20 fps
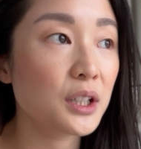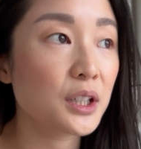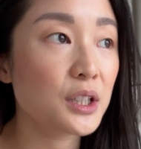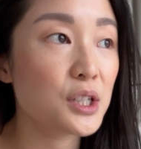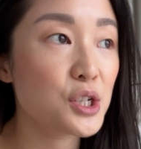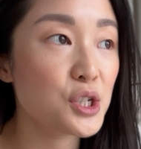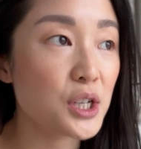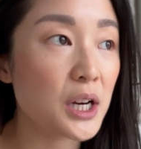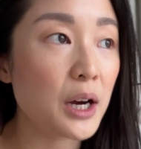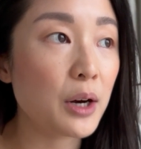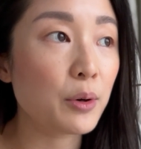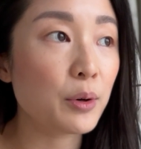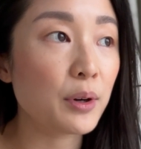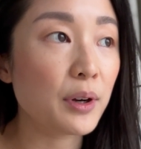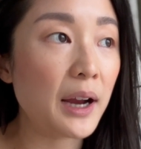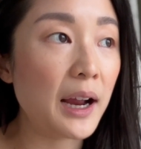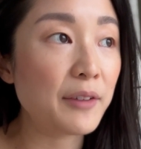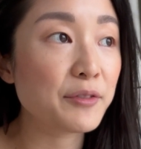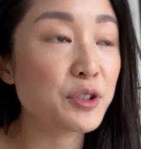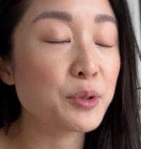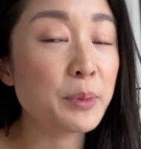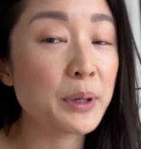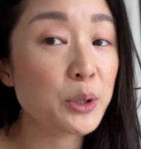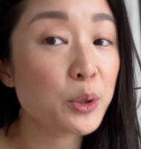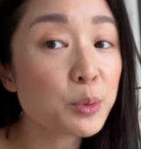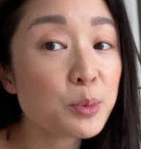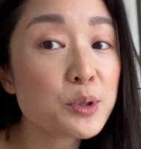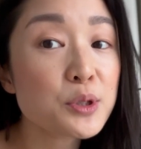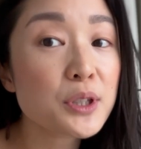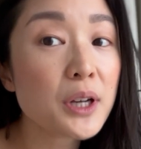shower after my
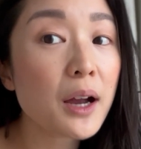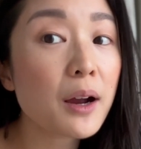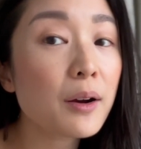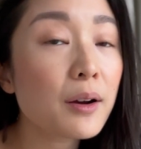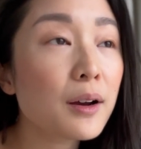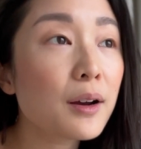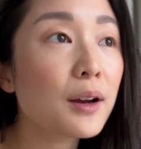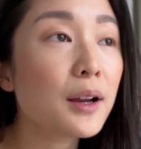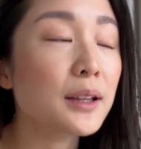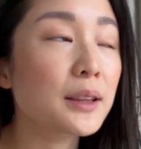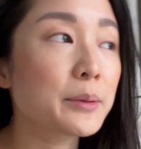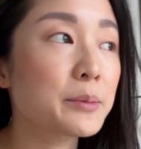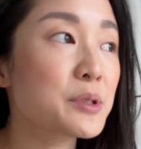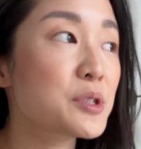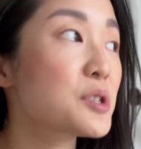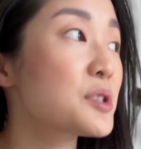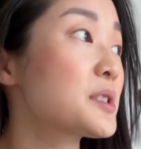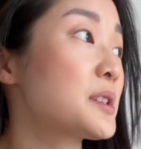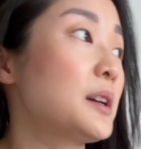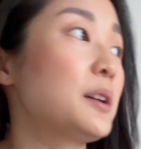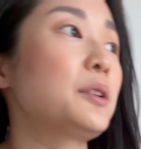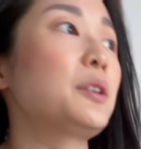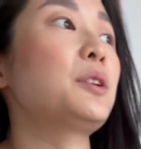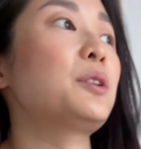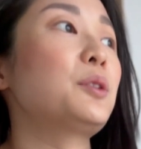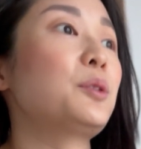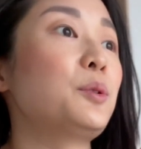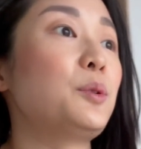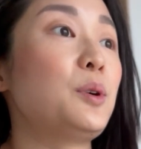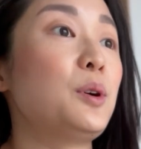normal shower, and let me just tell you,
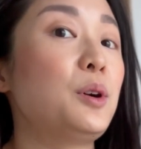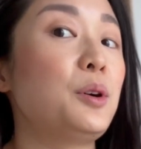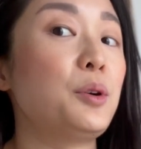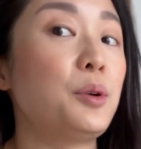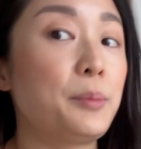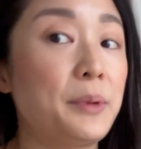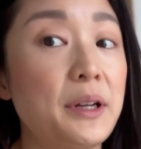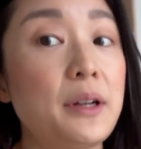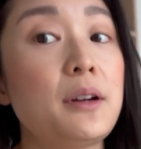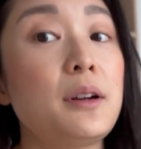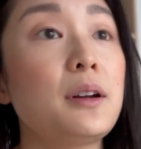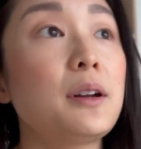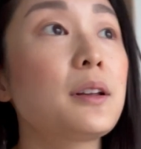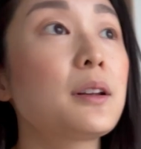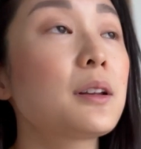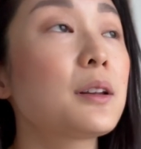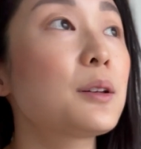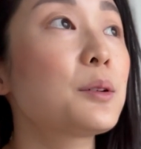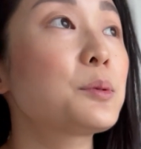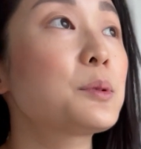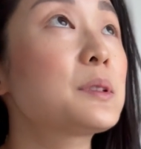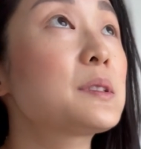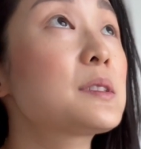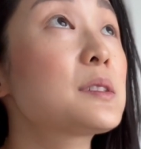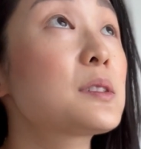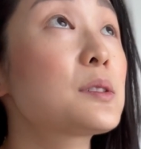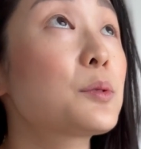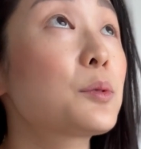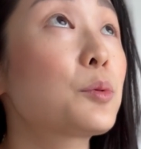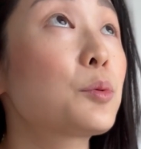oh my god, it
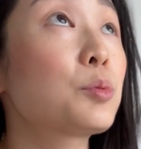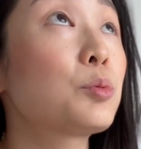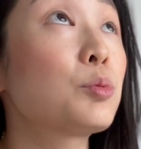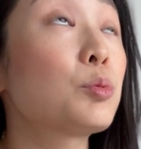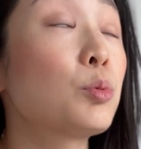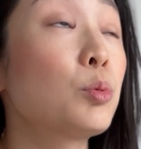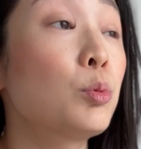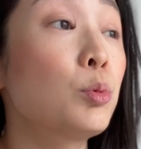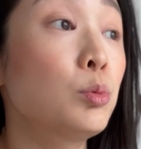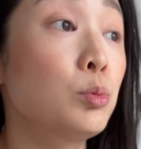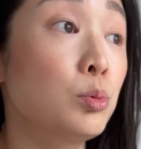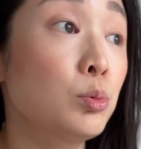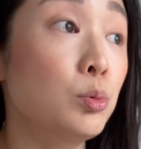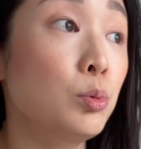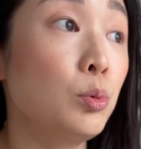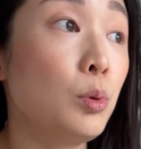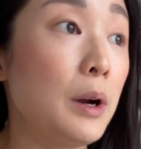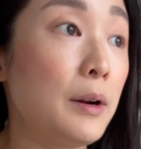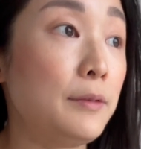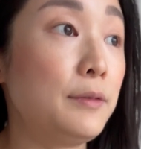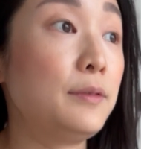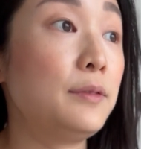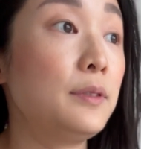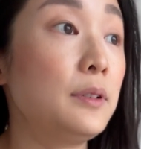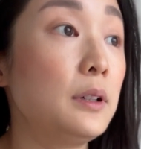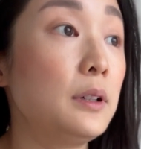was rough.